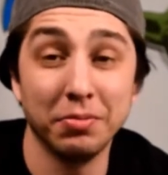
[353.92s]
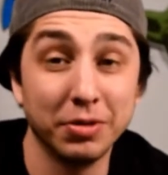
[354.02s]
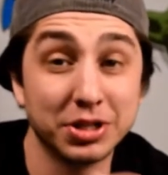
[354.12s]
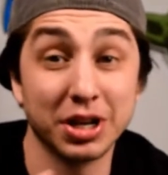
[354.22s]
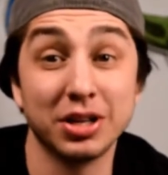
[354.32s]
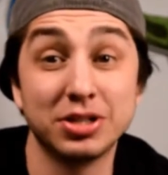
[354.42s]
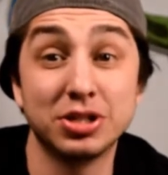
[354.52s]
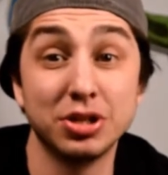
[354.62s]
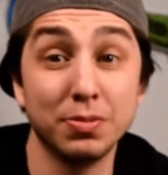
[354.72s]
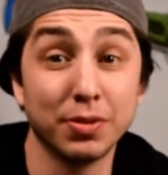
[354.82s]
which I
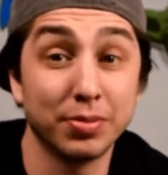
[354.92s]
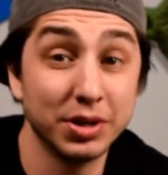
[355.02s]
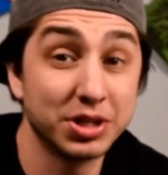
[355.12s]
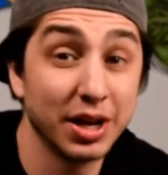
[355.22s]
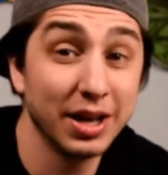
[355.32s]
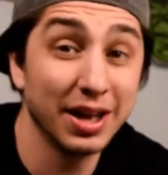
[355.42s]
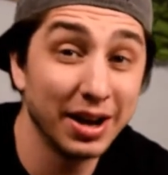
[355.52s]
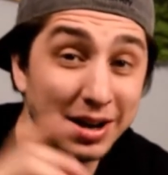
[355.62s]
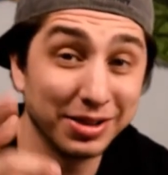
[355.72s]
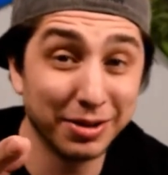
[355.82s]
super appreciate and
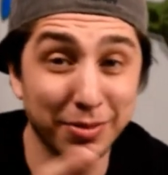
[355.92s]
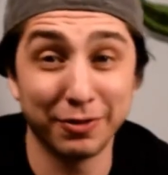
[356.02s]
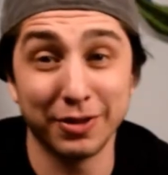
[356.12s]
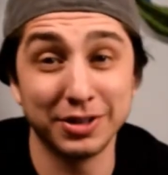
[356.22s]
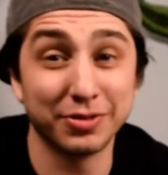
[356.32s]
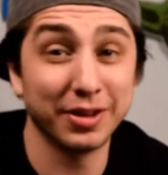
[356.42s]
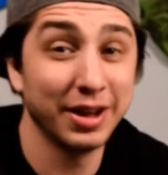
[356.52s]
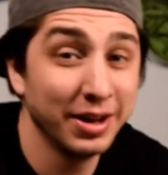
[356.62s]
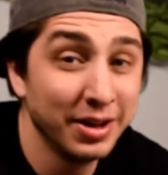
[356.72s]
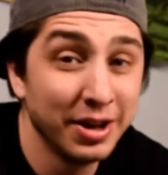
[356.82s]
I love my friends for
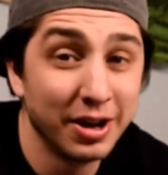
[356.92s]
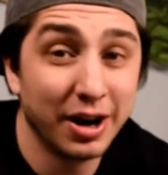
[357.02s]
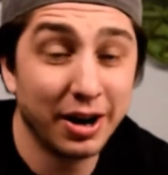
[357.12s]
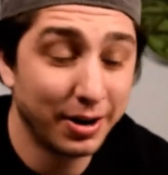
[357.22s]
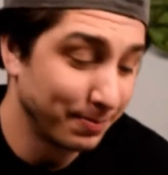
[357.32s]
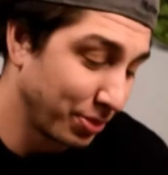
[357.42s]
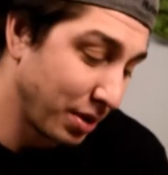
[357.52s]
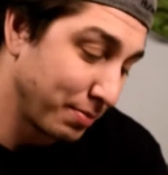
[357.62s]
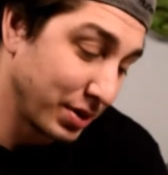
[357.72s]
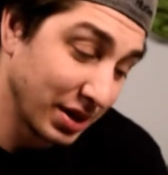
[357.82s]
that.
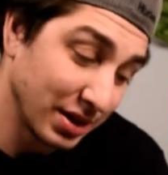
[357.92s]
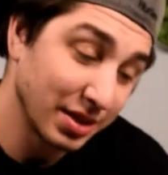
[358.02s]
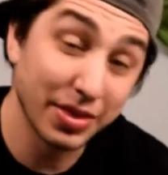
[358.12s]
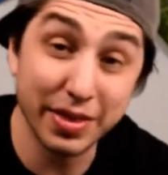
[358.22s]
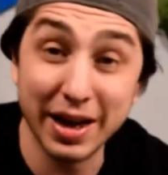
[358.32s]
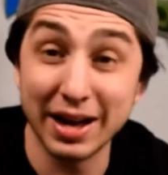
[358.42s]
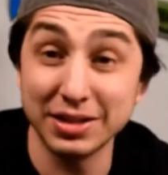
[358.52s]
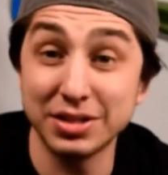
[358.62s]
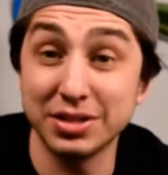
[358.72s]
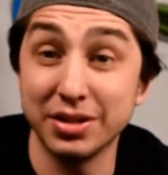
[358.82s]
But
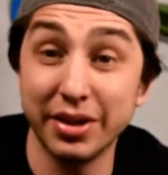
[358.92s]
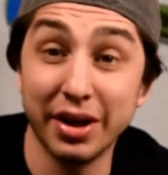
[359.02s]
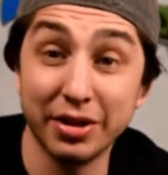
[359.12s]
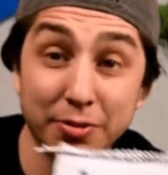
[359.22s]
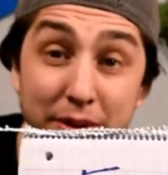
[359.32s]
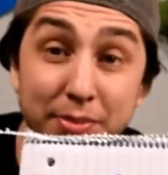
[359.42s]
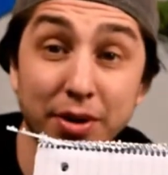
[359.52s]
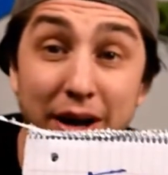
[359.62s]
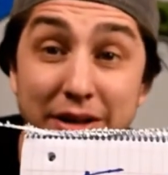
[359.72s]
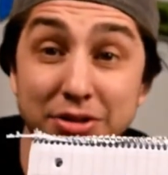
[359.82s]
that's the other people
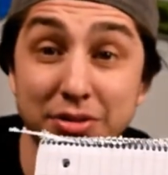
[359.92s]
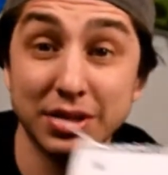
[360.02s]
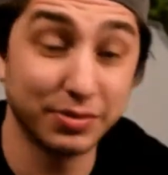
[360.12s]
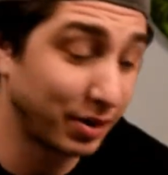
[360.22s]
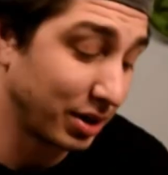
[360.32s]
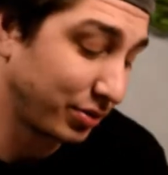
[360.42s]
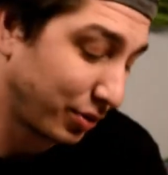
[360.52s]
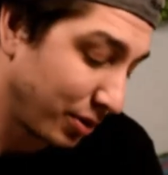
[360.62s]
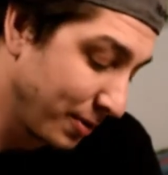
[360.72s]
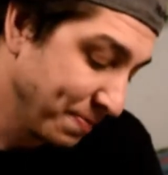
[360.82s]
I do these vlogs
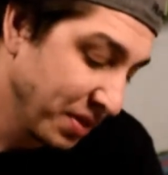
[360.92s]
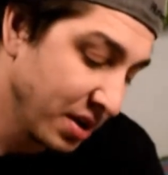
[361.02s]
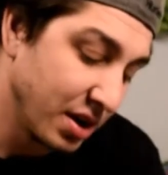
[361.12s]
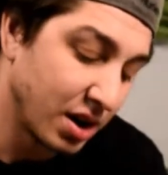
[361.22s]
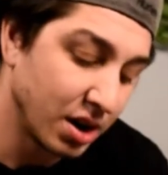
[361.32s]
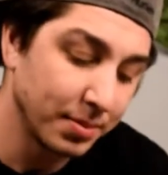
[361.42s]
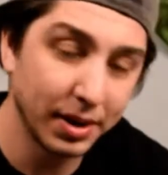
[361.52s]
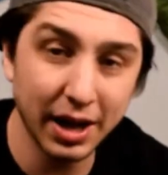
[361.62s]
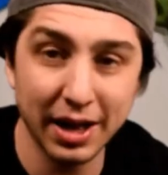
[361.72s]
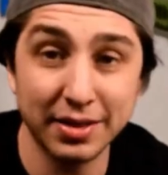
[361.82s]
for.
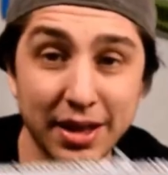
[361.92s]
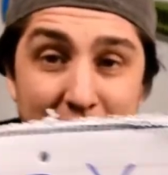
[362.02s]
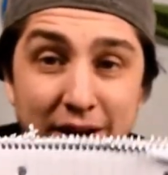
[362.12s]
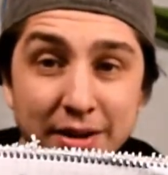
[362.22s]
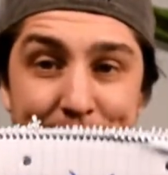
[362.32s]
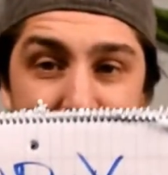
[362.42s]
And then